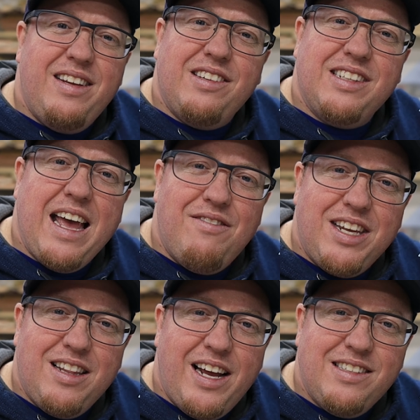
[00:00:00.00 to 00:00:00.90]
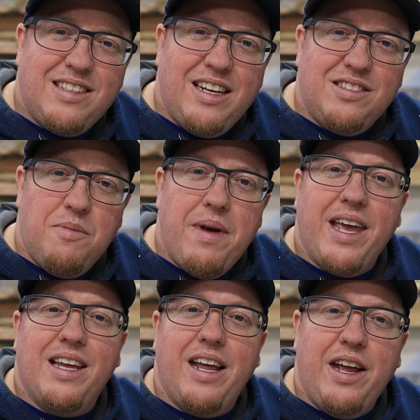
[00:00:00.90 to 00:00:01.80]
it doesn't have any lights in it to
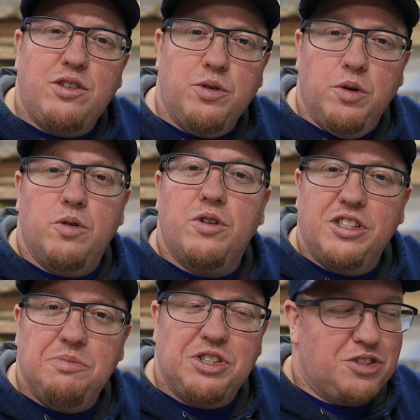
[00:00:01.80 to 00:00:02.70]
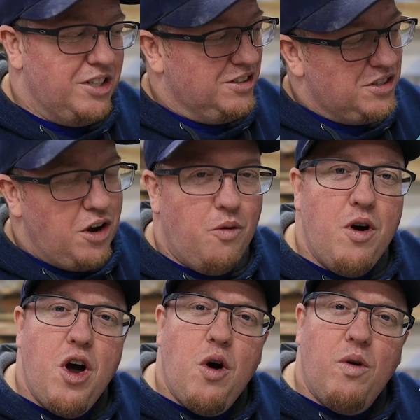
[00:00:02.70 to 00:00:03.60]
make it a true Christmas tree. So
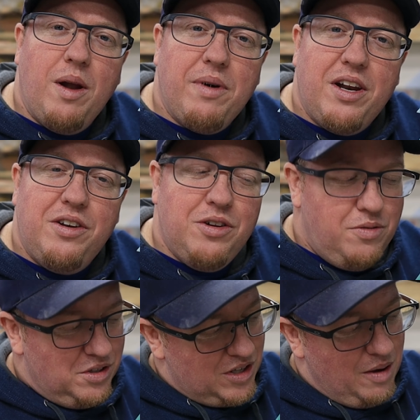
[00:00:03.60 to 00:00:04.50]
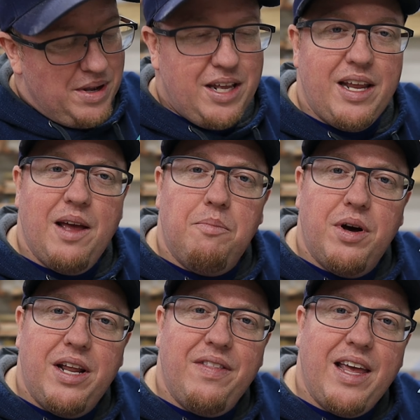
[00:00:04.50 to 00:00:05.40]
what I'm gonna do is come in and
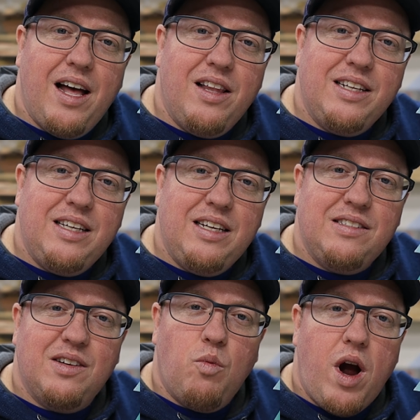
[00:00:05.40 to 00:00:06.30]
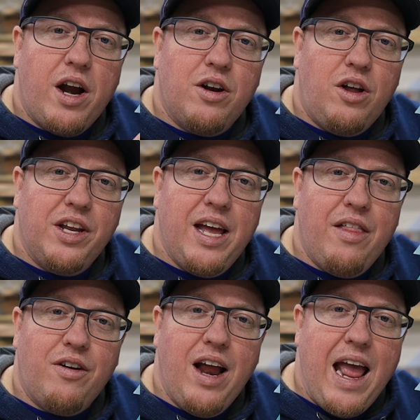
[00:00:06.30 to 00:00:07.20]
put in the LEDs and wire it all
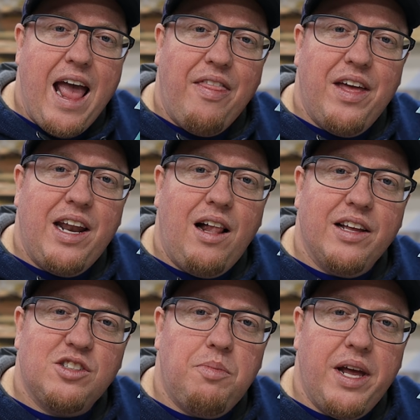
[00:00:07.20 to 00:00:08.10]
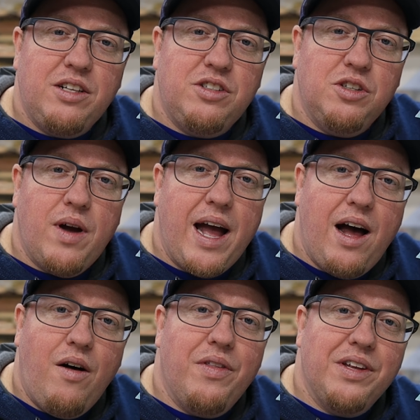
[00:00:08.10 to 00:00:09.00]
together, and then I'll explain to you how